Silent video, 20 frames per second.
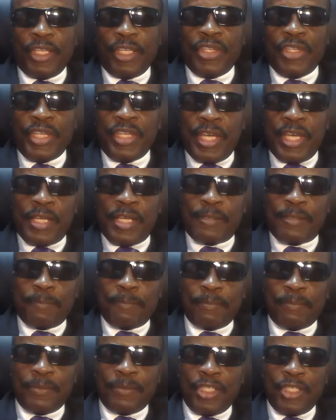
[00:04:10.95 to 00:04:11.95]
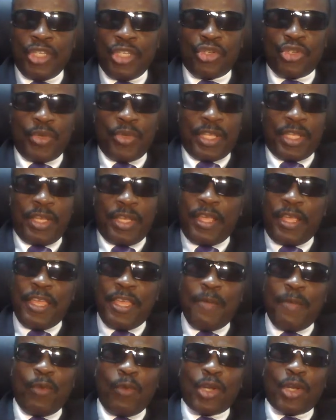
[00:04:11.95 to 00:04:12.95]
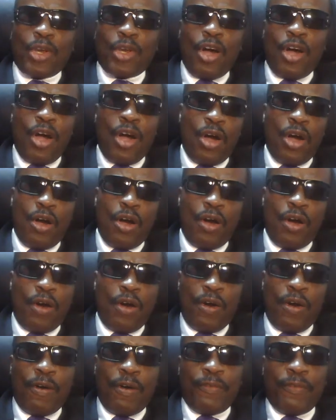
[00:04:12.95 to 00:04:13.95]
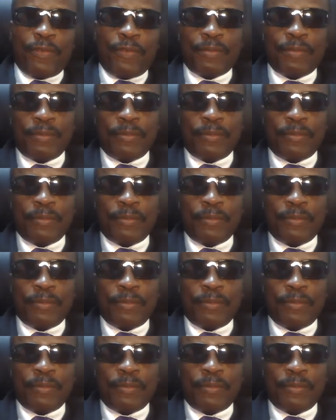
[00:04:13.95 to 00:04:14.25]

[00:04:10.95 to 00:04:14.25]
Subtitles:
yet he treated him with love.